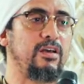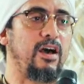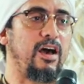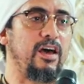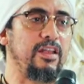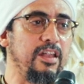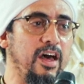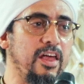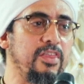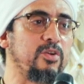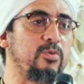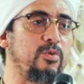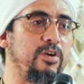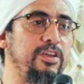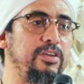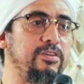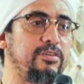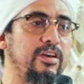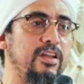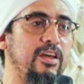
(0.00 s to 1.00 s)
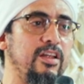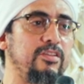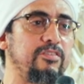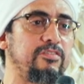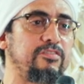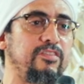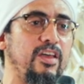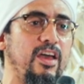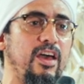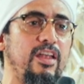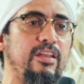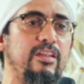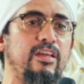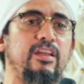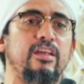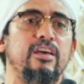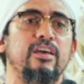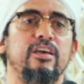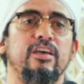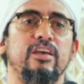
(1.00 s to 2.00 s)
Another way you can understand
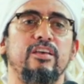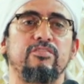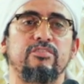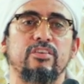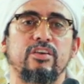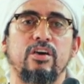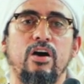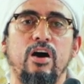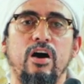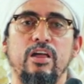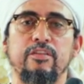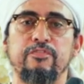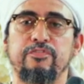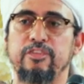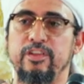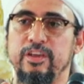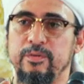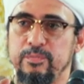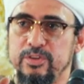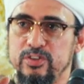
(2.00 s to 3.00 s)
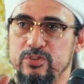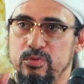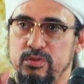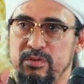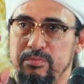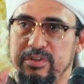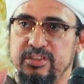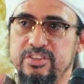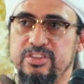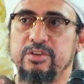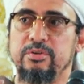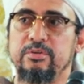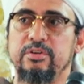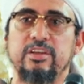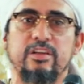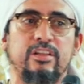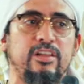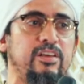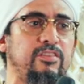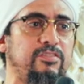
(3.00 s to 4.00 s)
it is the conflict between
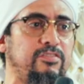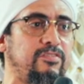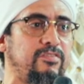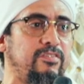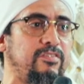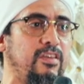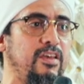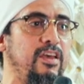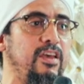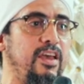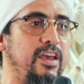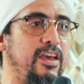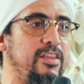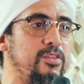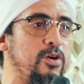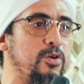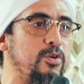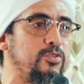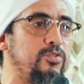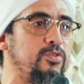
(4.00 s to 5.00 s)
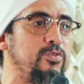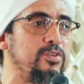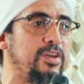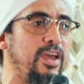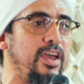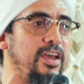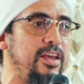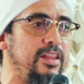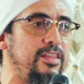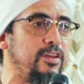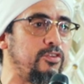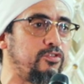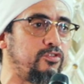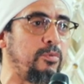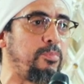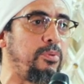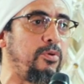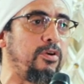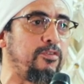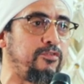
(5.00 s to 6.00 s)
materialists and those who gain their
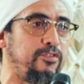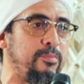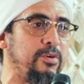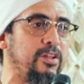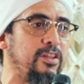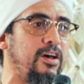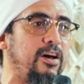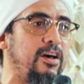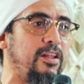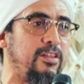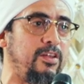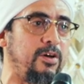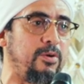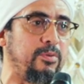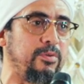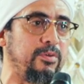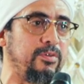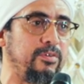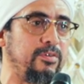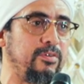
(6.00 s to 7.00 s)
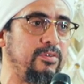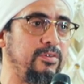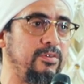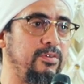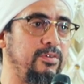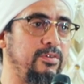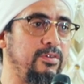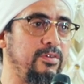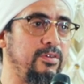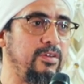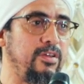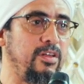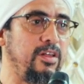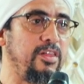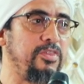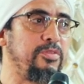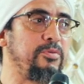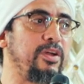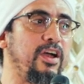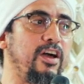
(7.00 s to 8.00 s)
support from Allah alone.
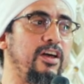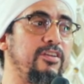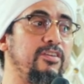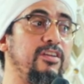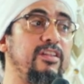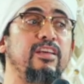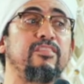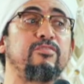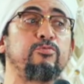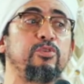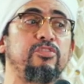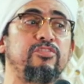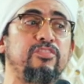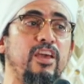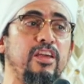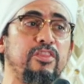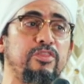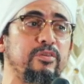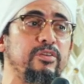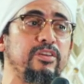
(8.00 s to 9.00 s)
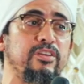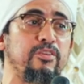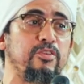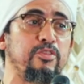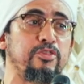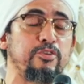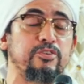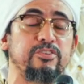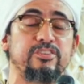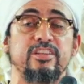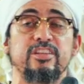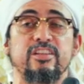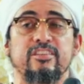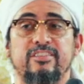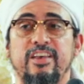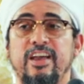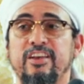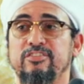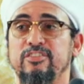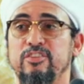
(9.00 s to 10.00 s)
We say 313, it's
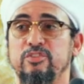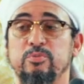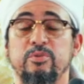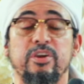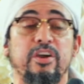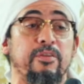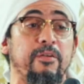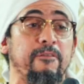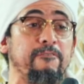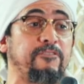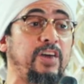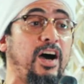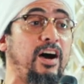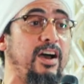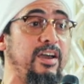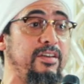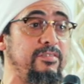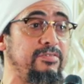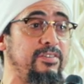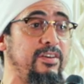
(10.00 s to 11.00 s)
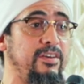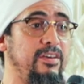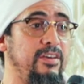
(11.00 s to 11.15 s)
actually 305.